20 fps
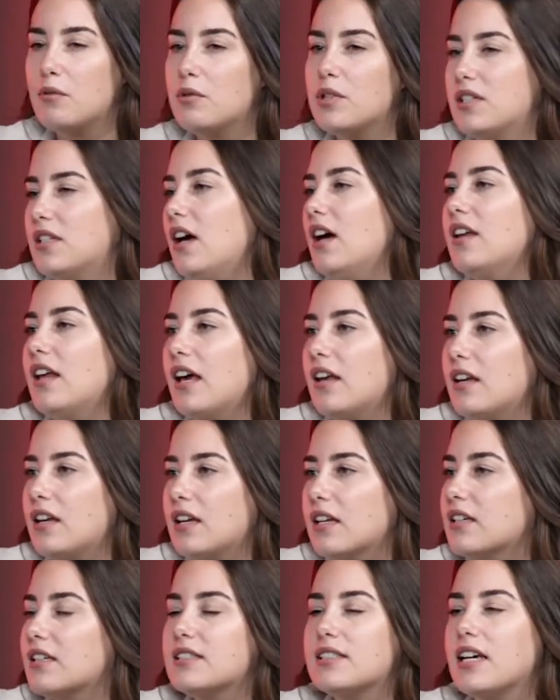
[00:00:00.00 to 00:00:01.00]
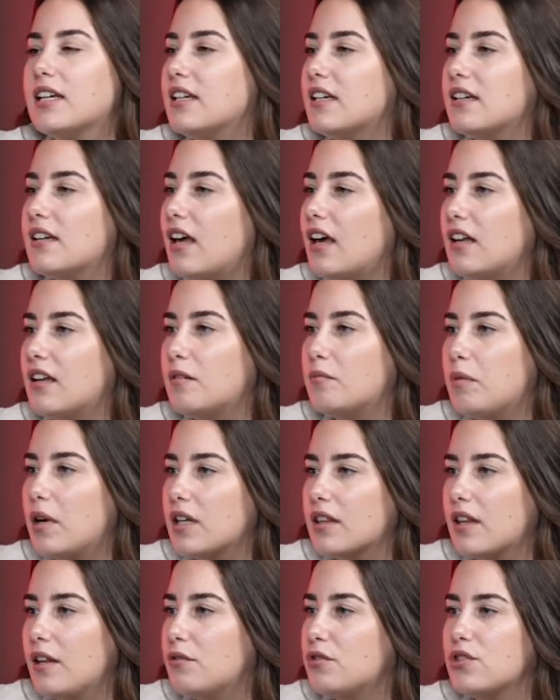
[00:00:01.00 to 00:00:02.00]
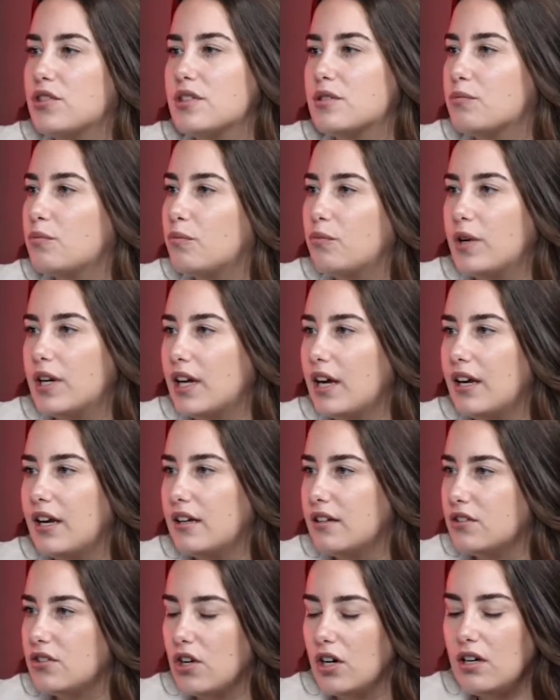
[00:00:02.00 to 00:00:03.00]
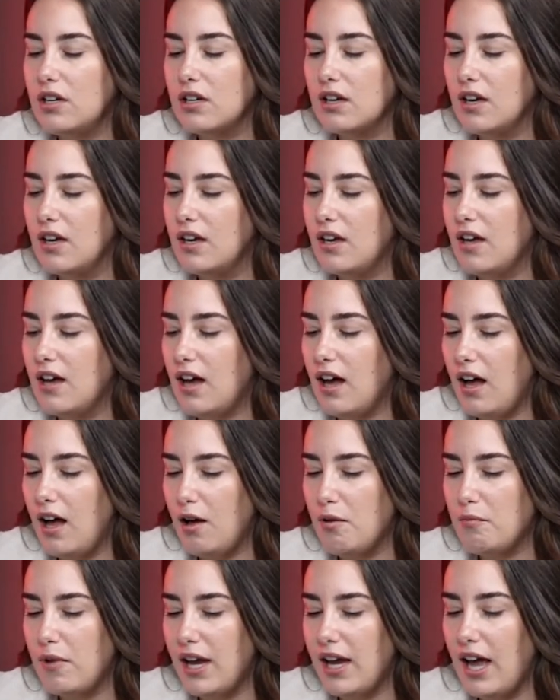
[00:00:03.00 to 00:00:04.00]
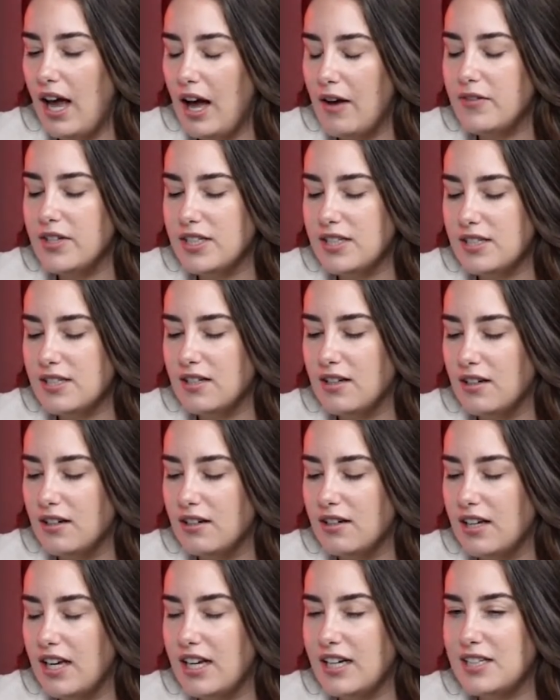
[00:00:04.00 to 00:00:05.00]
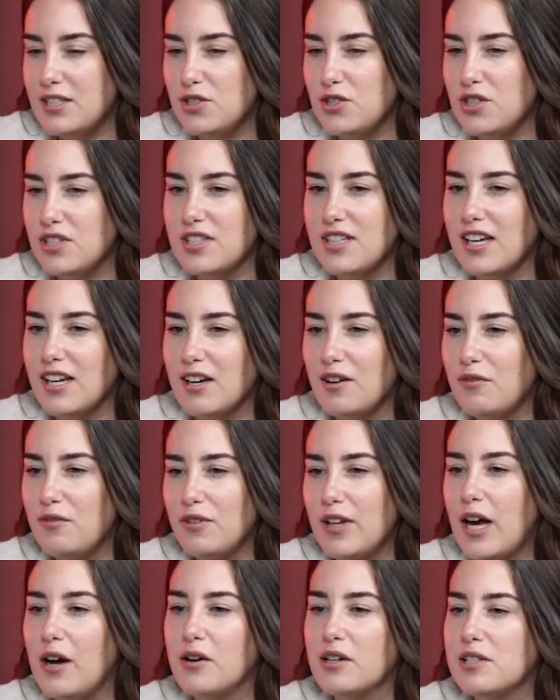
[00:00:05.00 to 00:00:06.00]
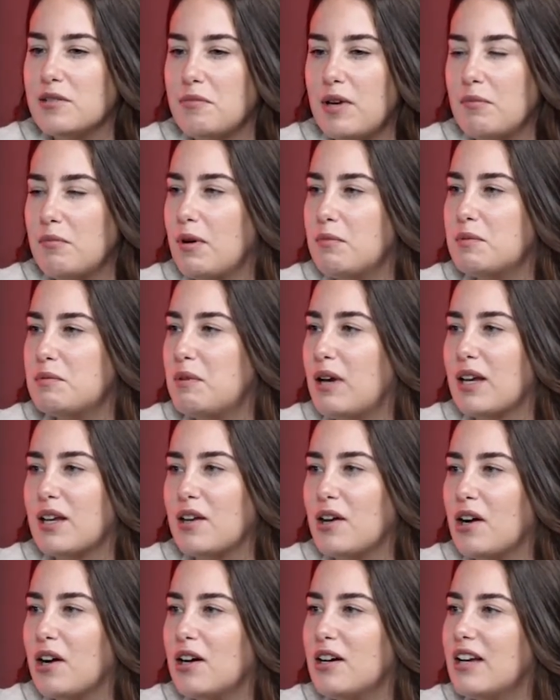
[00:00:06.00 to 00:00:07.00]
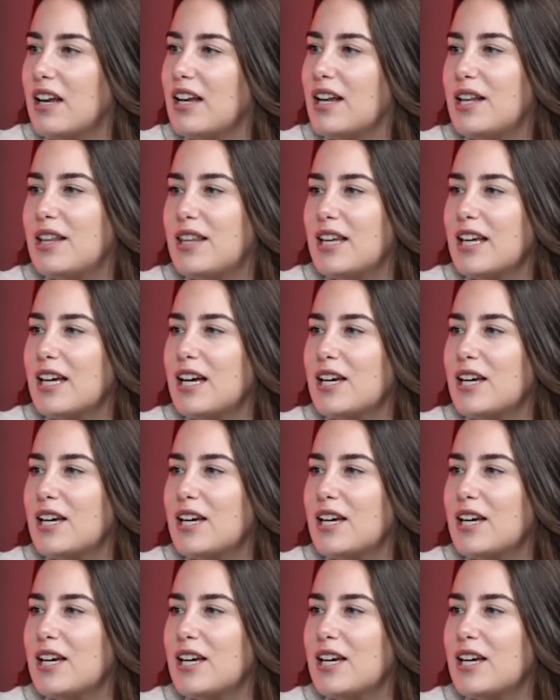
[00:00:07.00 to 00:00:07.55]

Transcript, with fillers: it was unedited because I didn't edit back then. It was just mm-hmm. what I took. Yeah. Um, I have it still. And it's just like, like of flowers in my mom's backyard. And yeah. I think